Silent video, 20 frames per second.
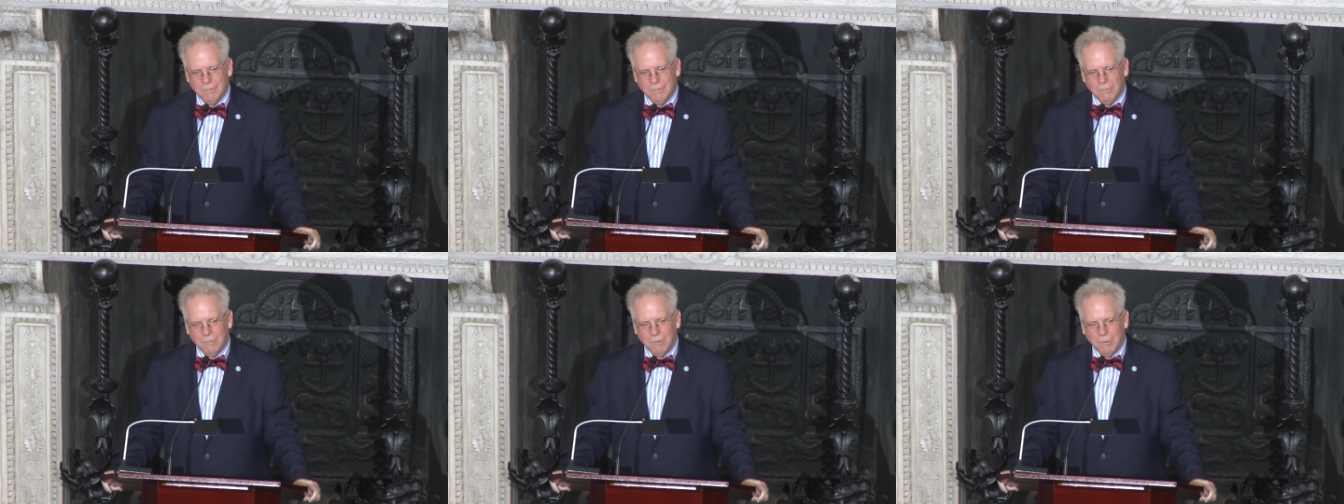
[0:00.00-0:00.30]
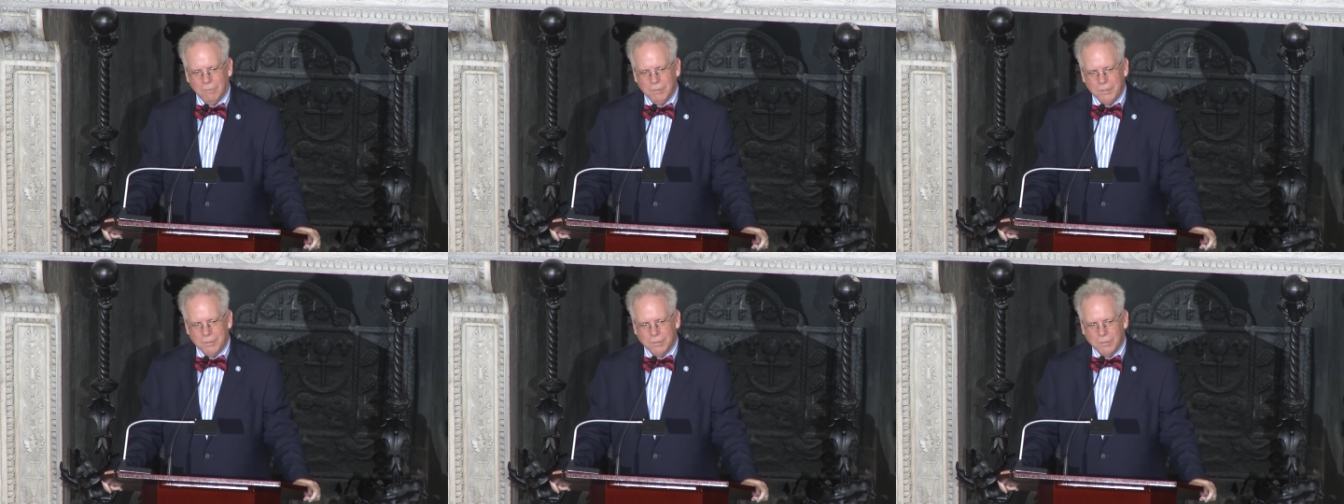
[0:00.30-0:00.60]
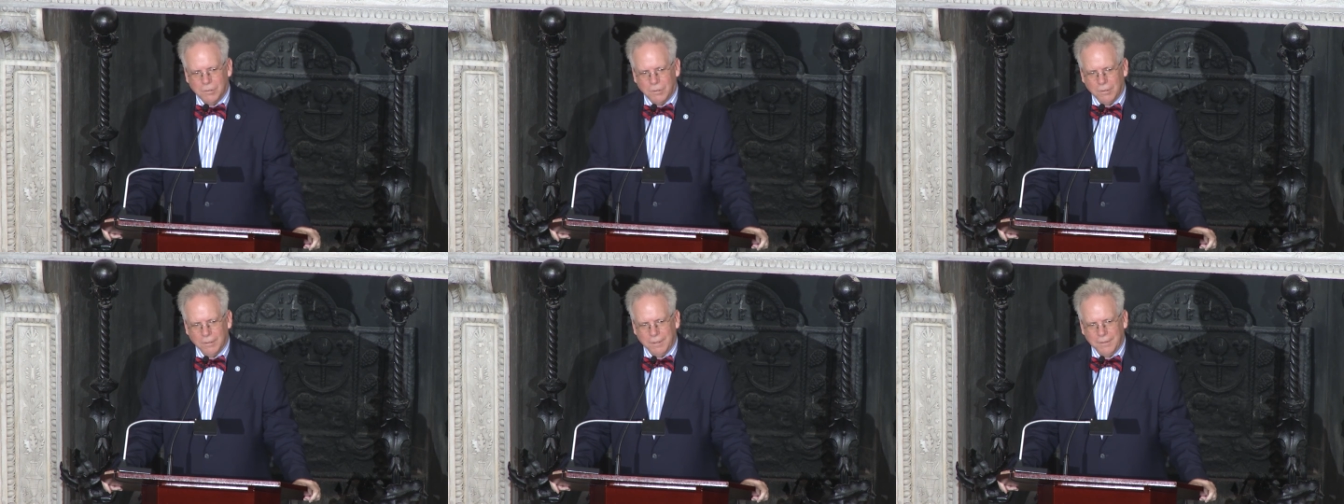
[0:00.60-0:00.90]
what would you
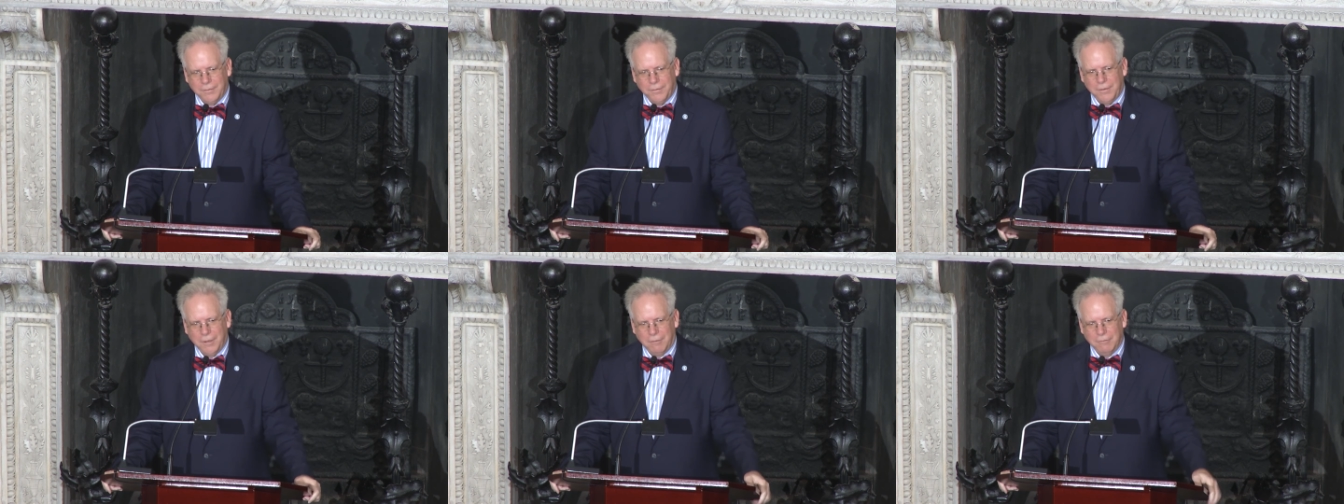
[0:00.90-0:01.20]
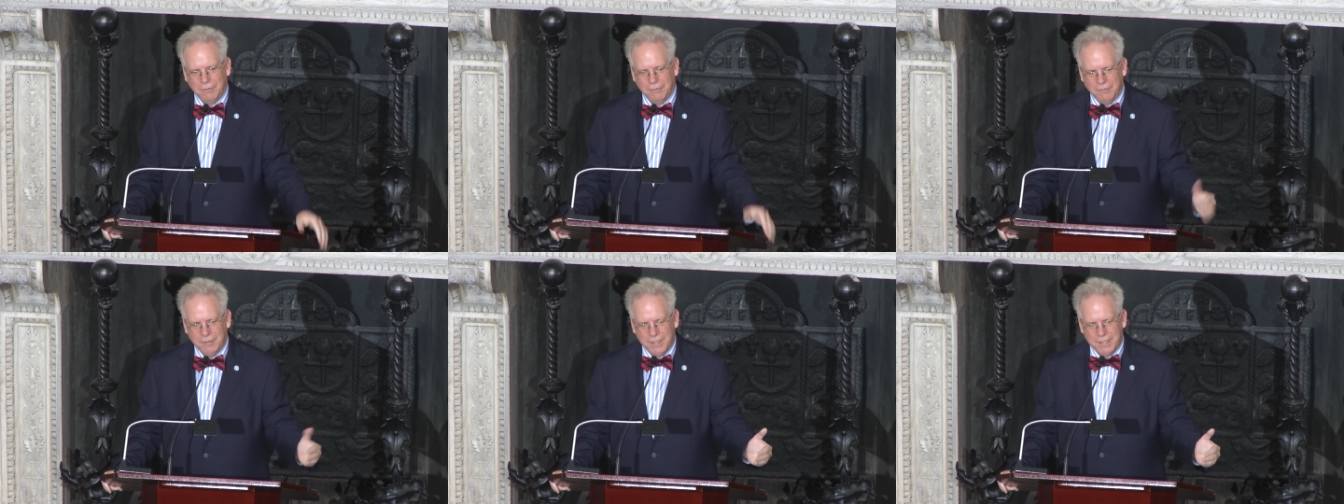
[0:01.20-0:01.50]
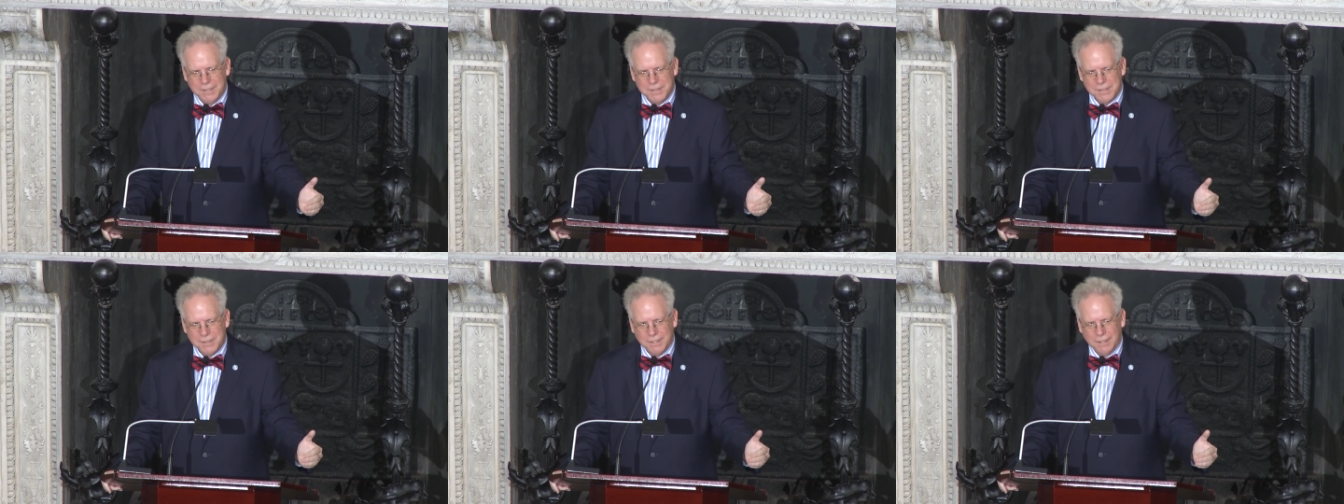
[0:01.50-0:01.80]
call it,
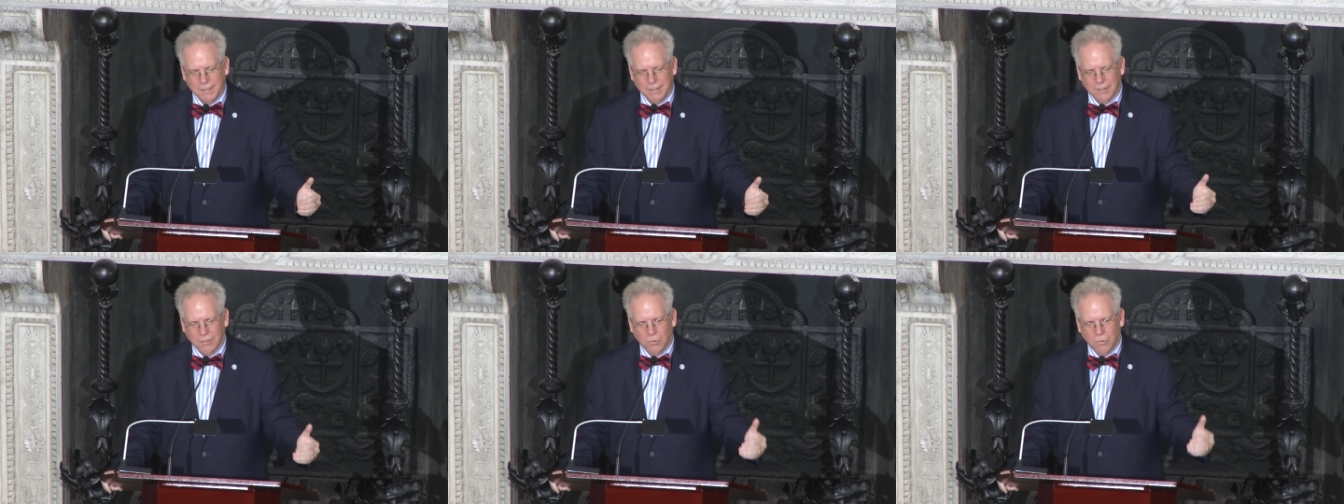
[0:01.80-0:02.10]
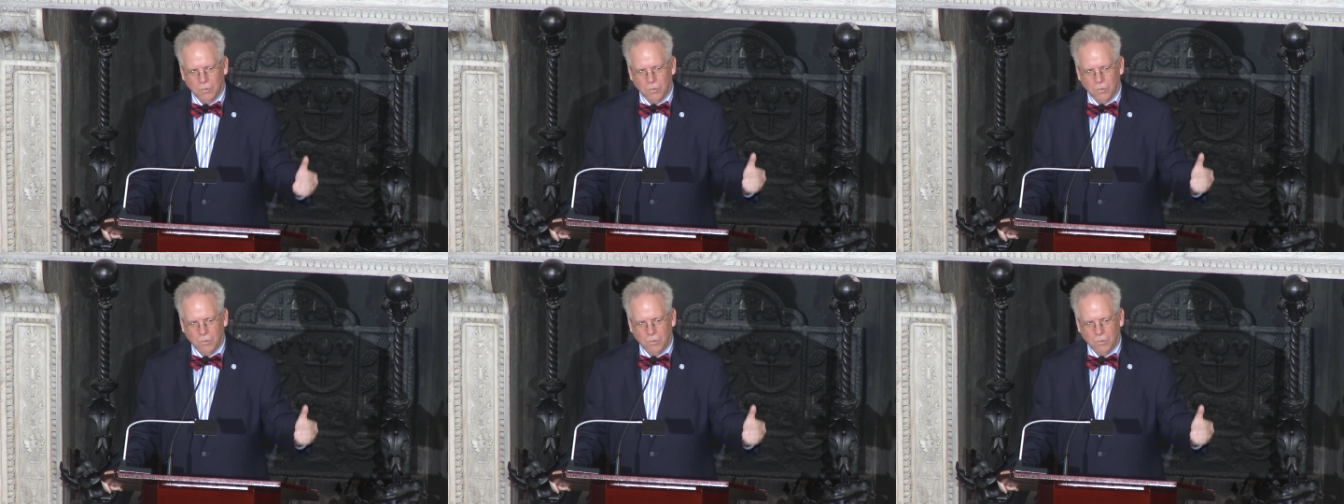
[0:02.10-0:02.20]
self-effacing,